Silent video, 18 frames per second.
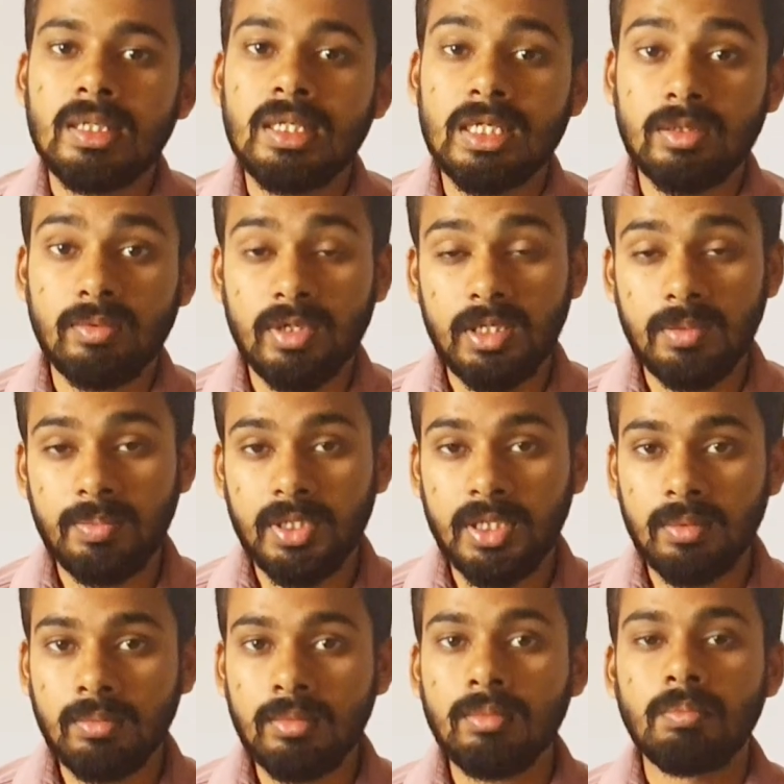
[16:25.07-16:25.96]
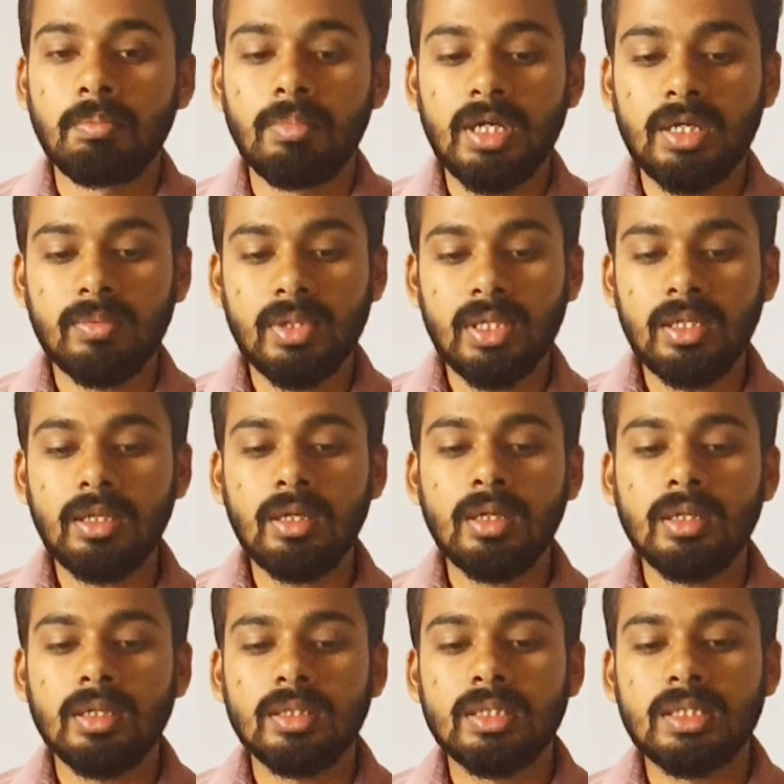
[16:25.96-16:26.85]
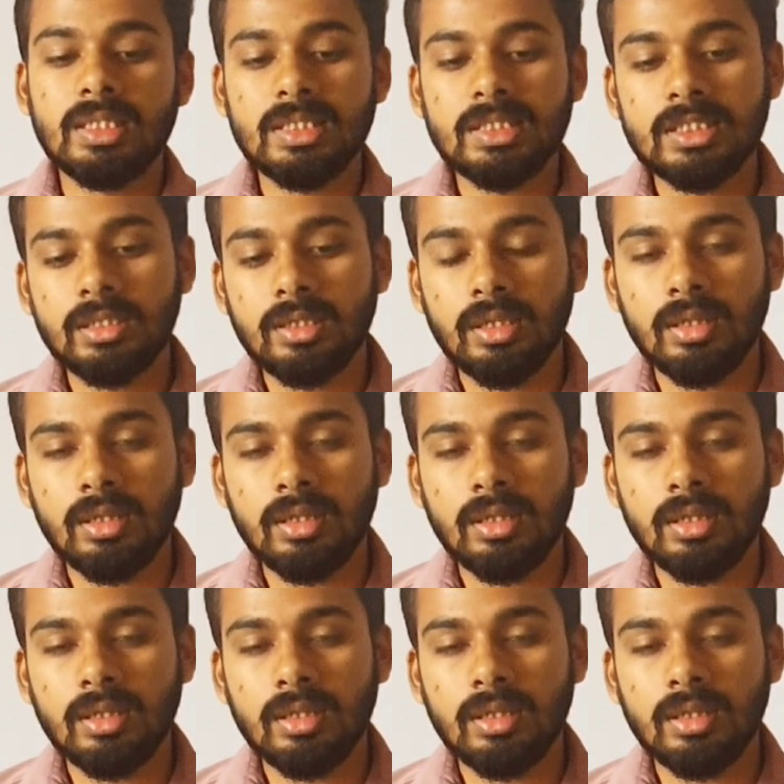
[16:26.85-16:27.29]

equilibrium between this